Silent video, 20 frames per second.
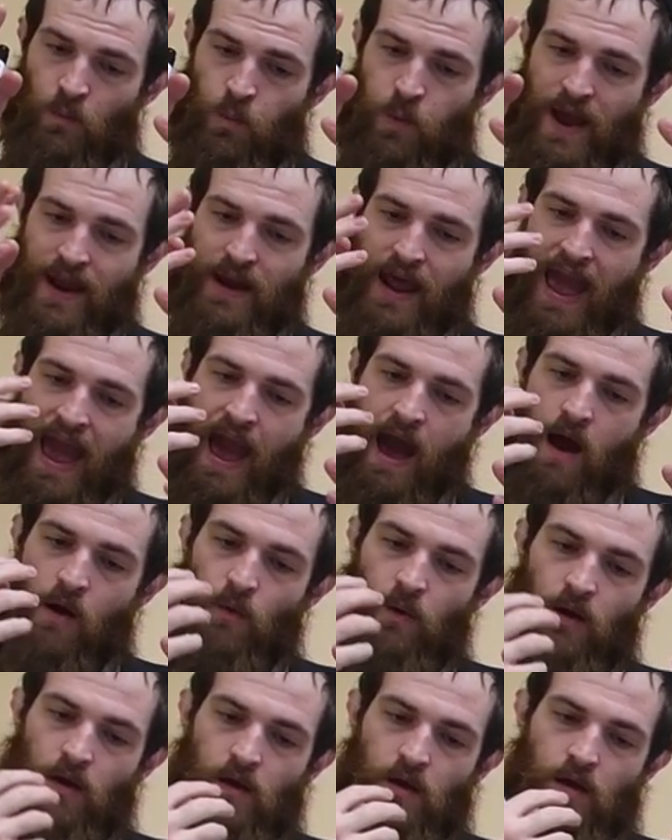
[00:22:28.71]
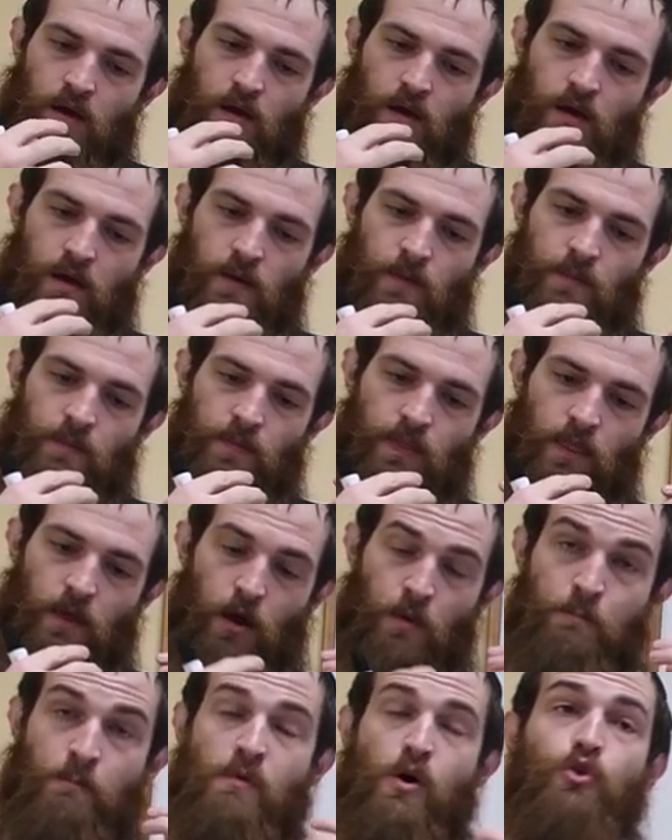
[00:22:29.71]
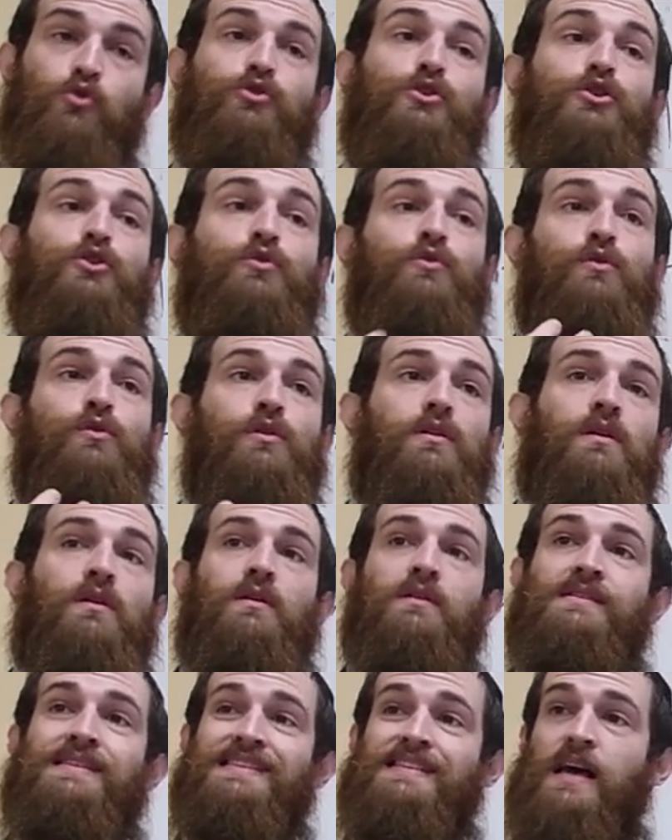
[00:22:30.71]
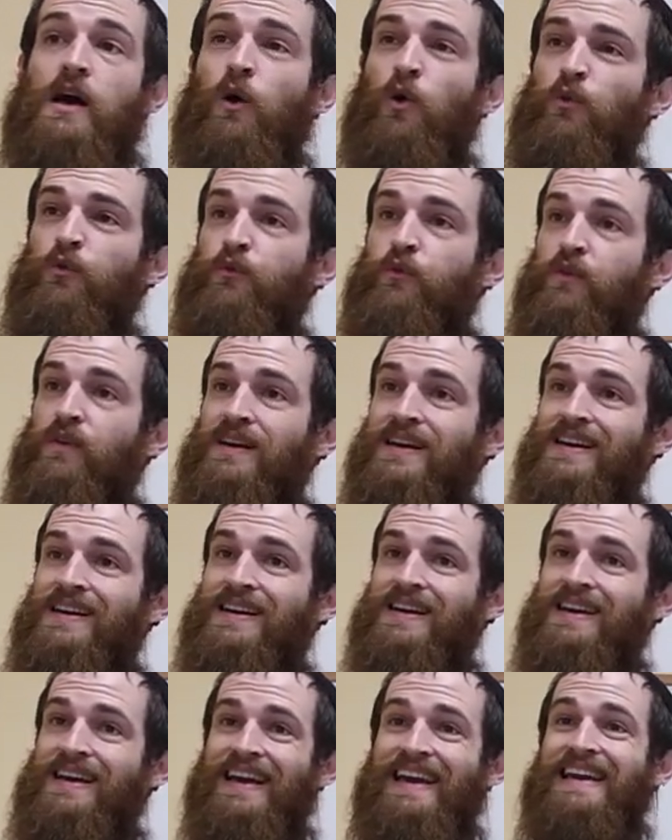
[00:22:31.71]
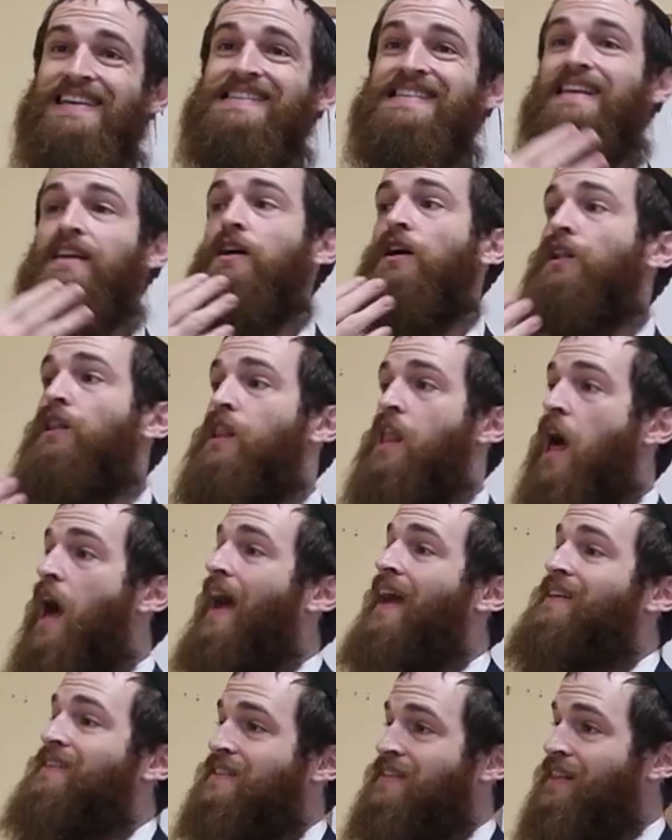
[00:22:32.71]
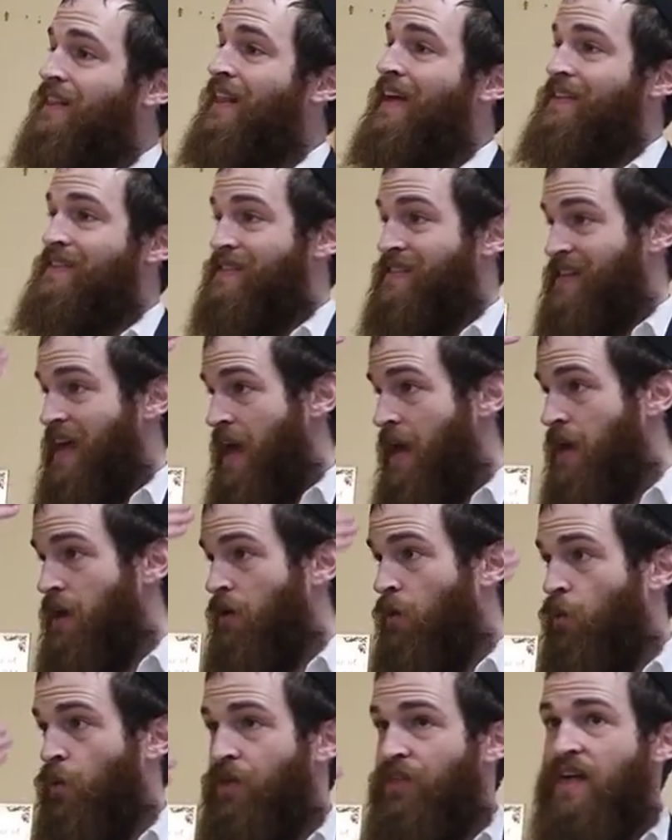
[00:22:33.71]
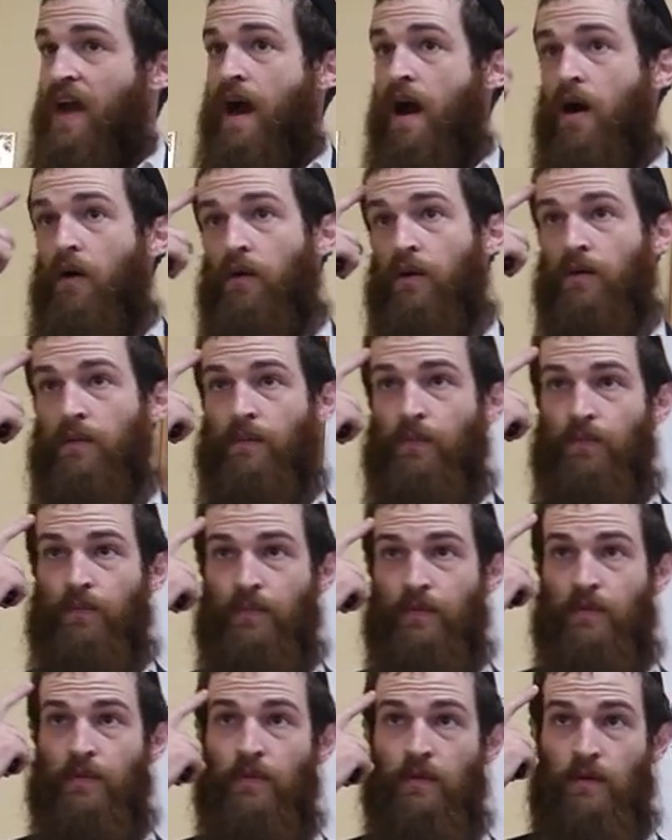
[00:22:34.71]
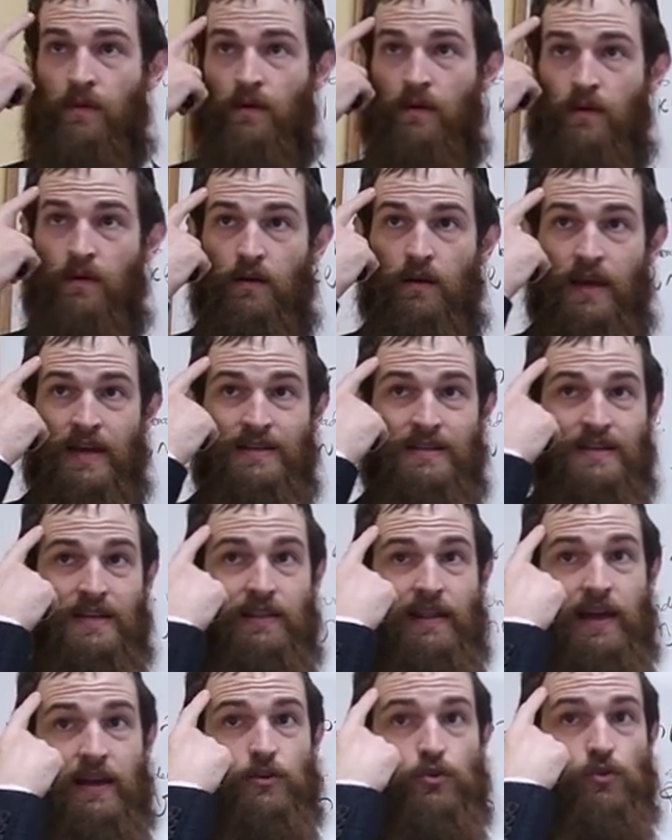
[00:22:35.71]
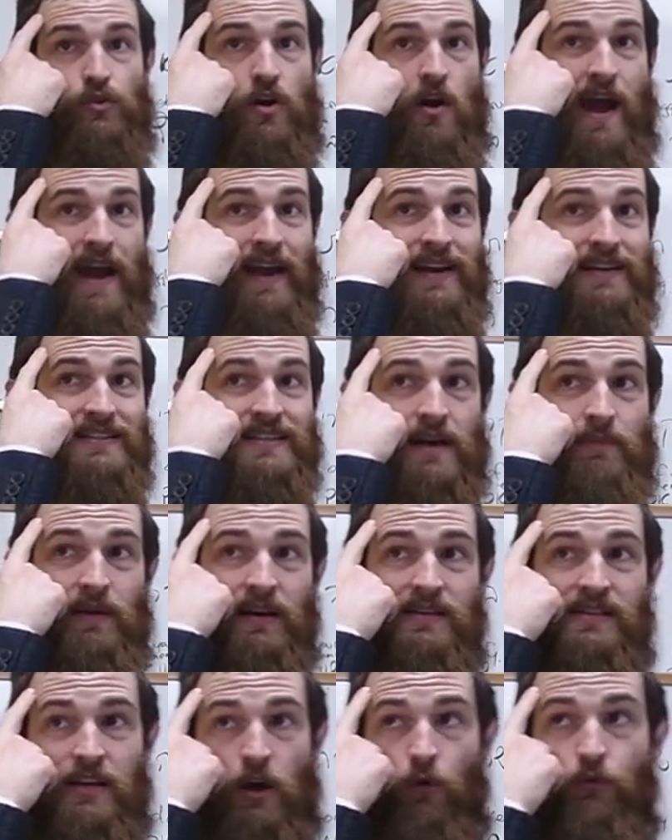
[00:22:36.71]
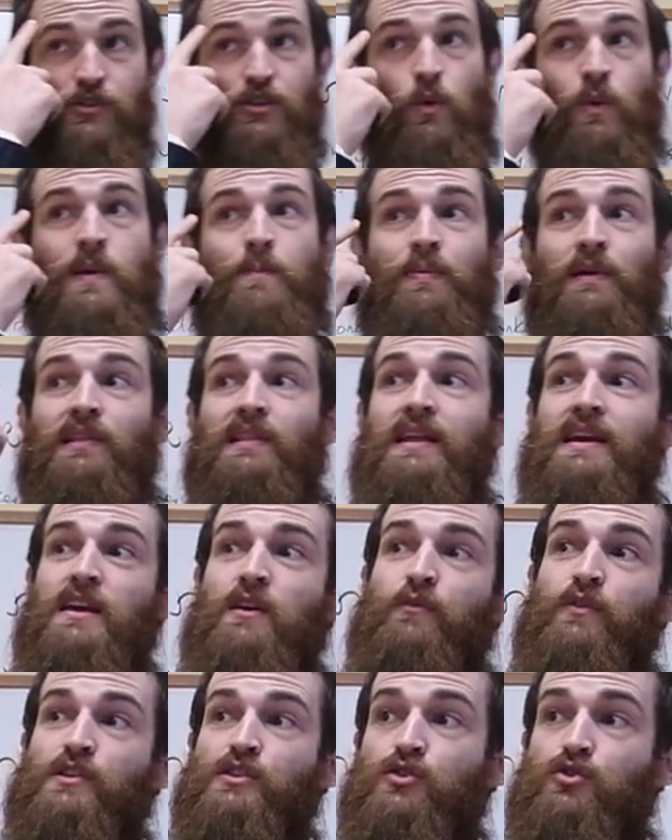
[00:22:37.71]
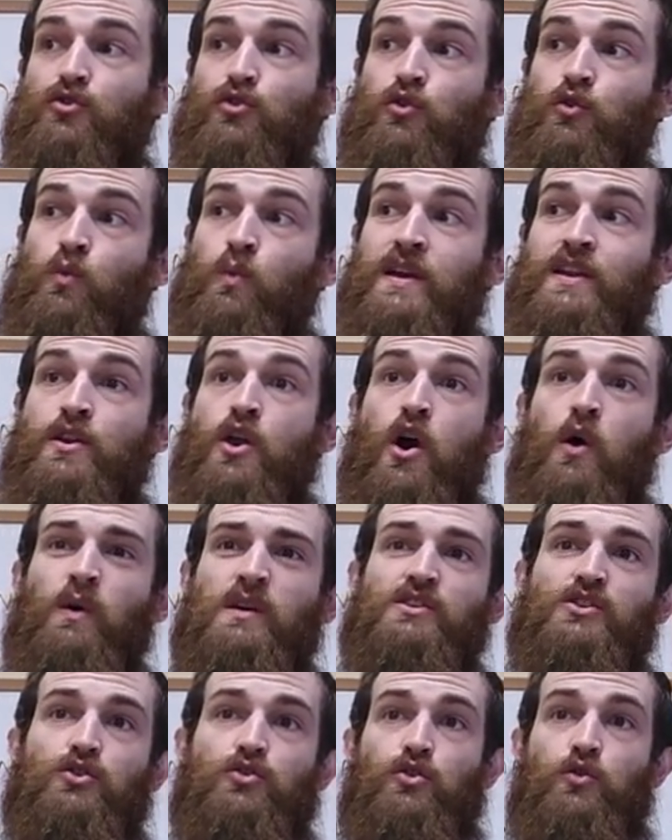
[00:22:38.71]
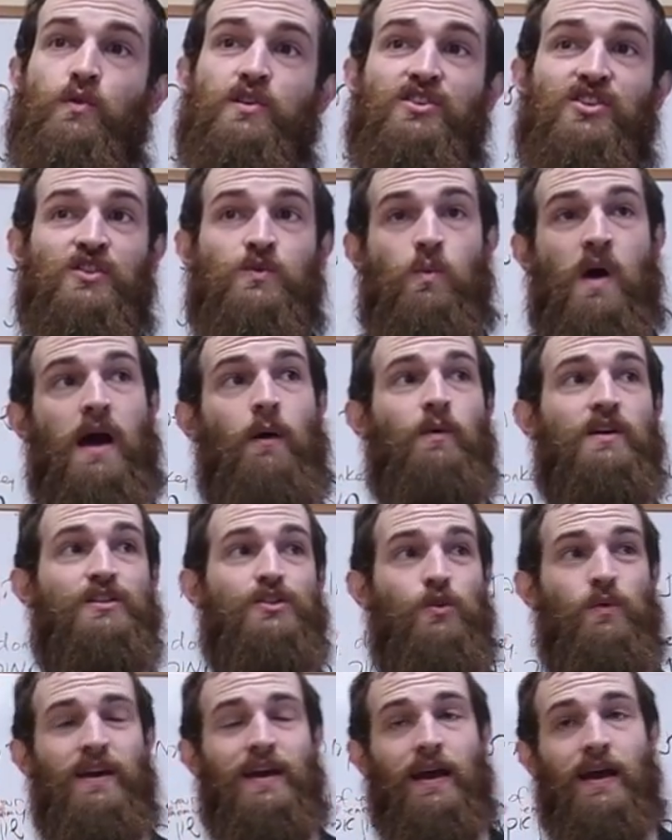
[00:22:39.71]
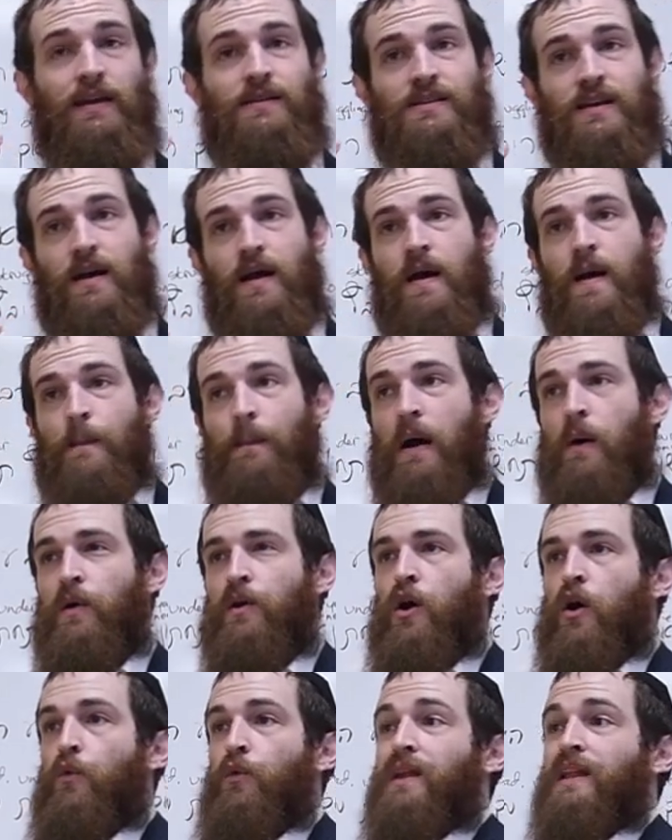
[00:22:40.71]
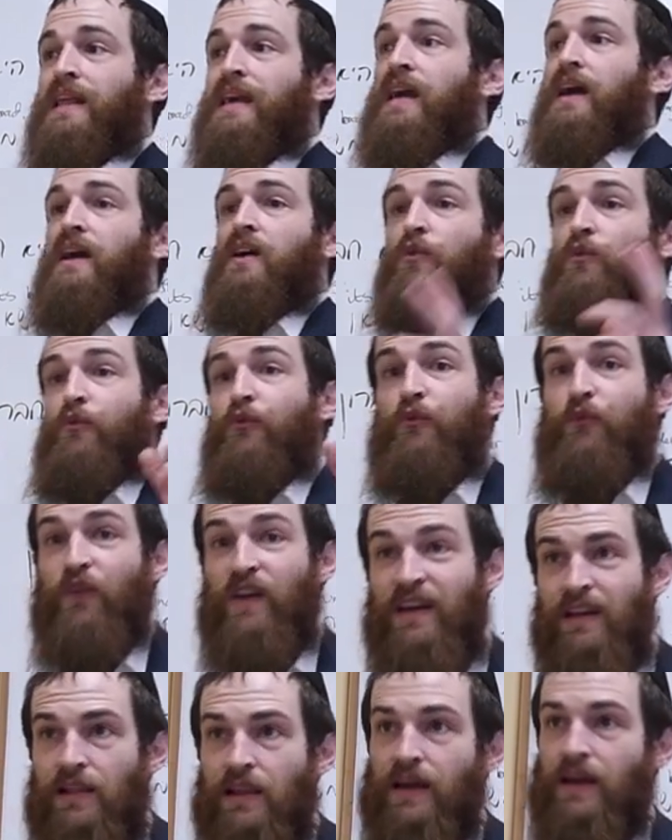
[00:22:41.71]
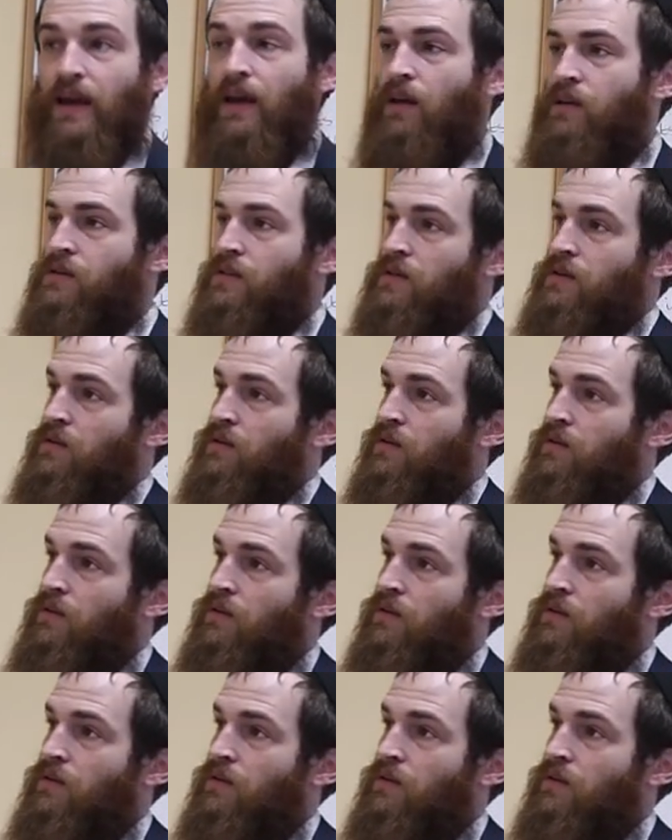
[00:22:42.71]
When our... emotional self isn't aligned, let's say, with our intellectual or academic self. So we believe it's true, we know it's true, which is why we're doing it, but we're not really feeling it.